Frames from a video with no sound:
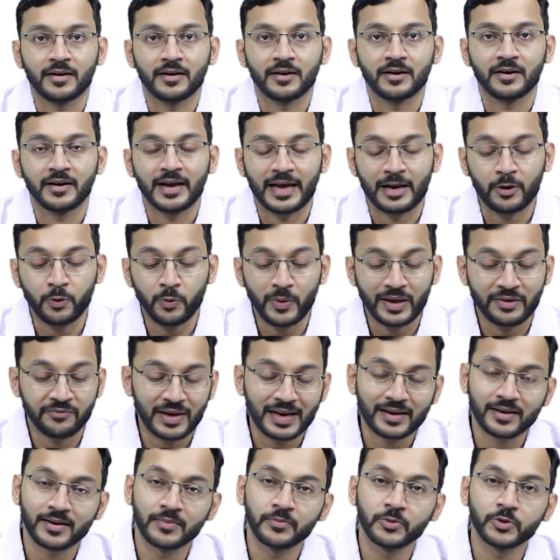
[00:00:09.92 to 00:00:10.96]
Hello and
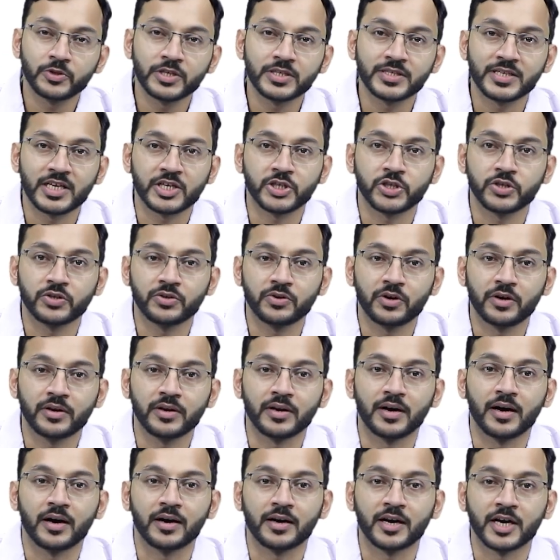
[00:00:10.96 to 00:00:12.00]
welcome to this session
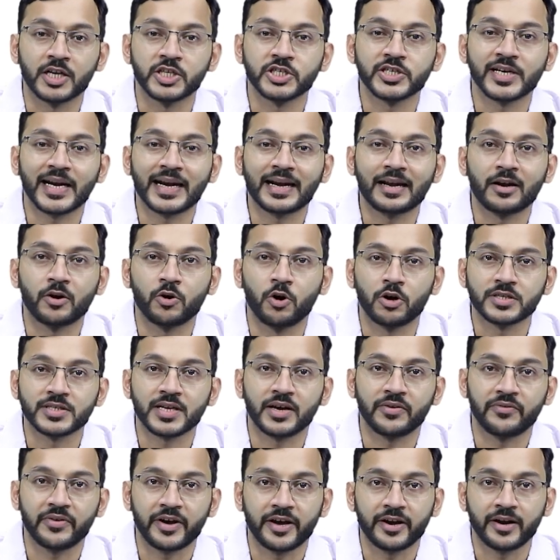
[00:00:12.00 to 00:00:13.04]
on congenital
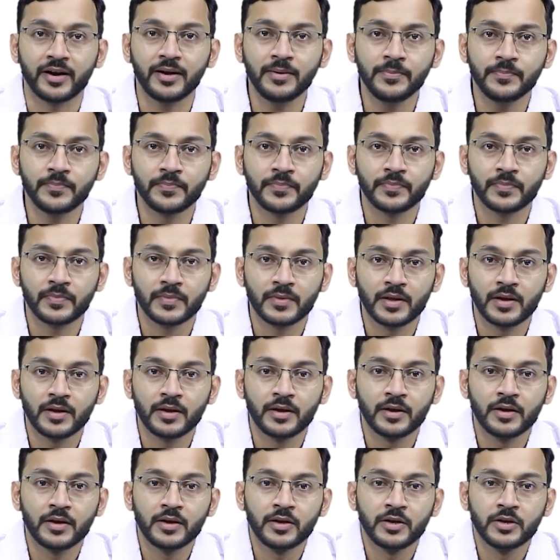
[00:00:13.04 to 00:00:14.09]
coxa vara.
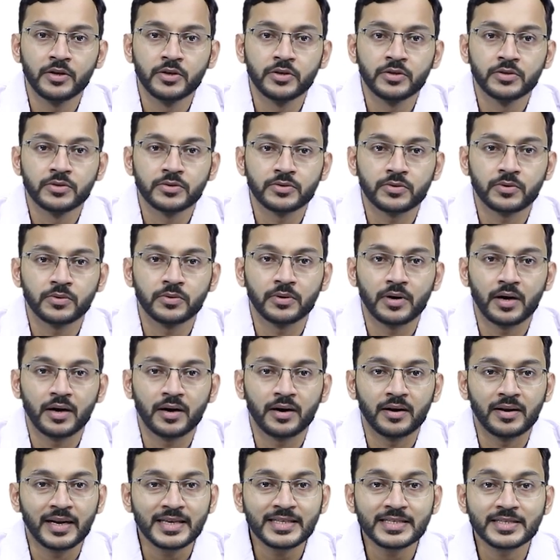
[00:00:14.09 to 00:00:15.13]
So
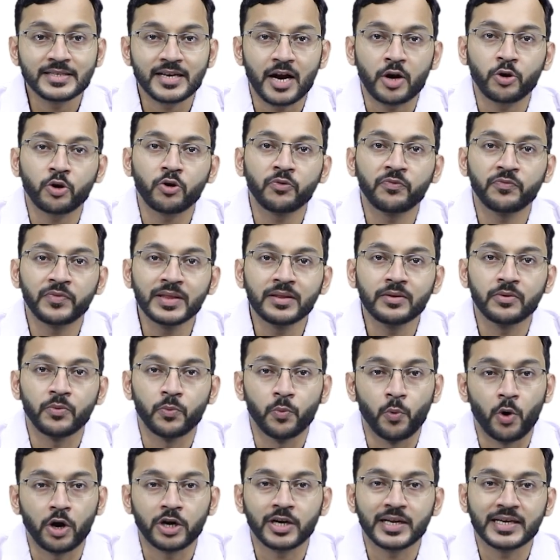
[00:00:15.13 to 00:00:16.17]
let's start off with
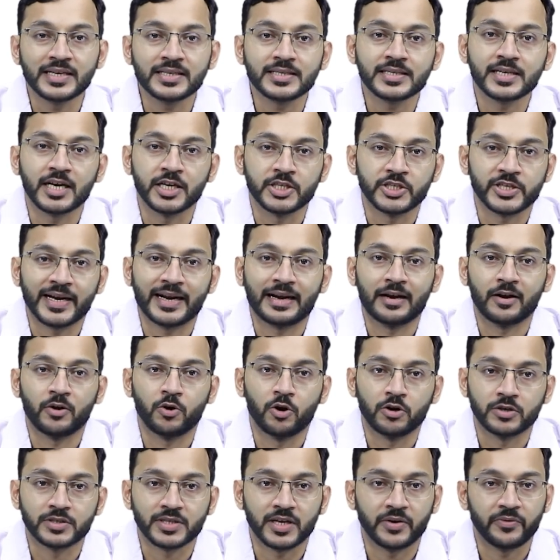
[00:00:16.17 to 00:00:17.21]
what is congenital
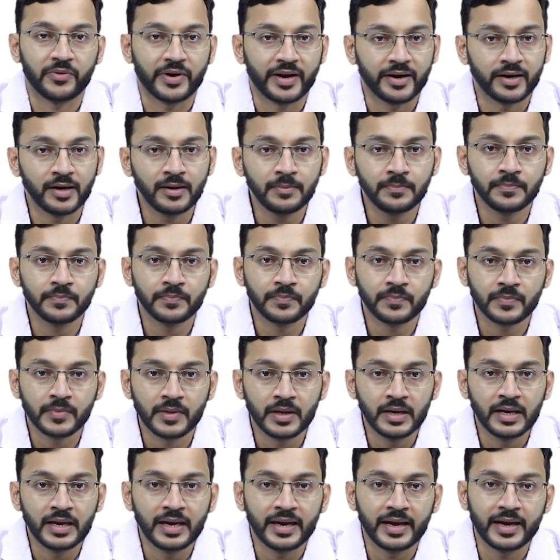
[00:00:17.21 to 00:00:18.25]
coxa vara.
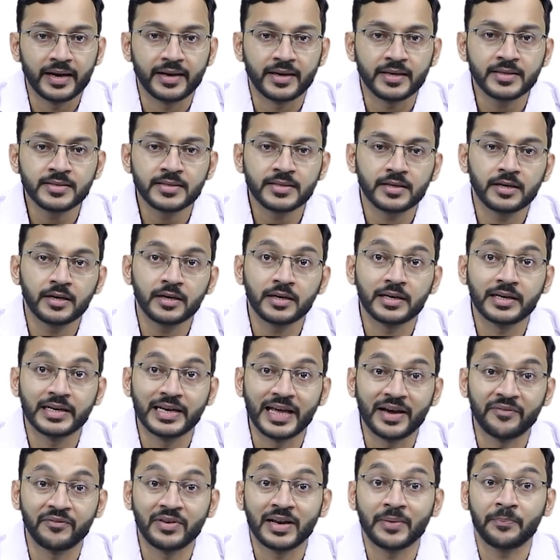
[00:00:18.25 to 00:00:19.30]
It is a
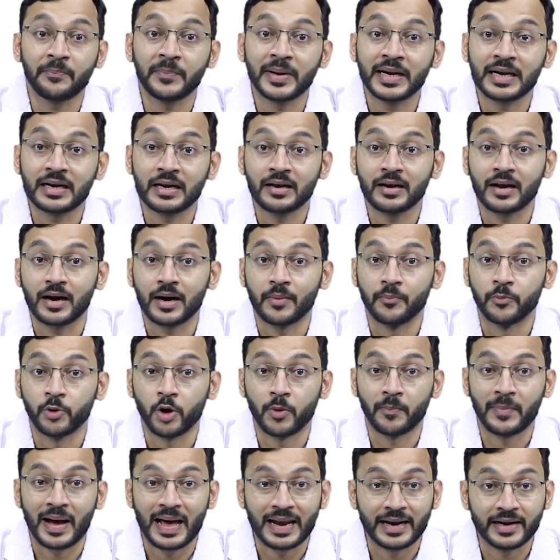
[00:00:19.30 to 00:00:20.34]
developmental
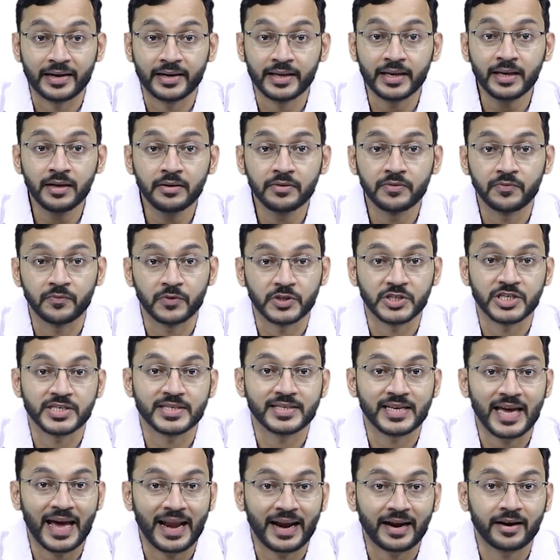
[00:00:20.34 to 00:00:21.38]
abnormality which
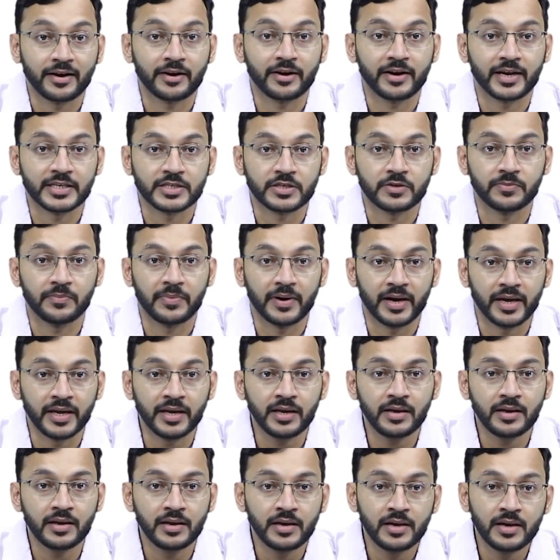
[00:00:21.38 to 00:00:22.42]
is characterized
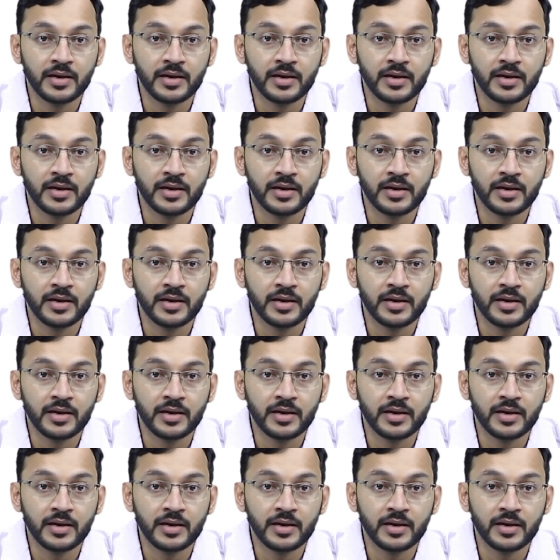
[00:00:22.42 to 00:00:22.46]
by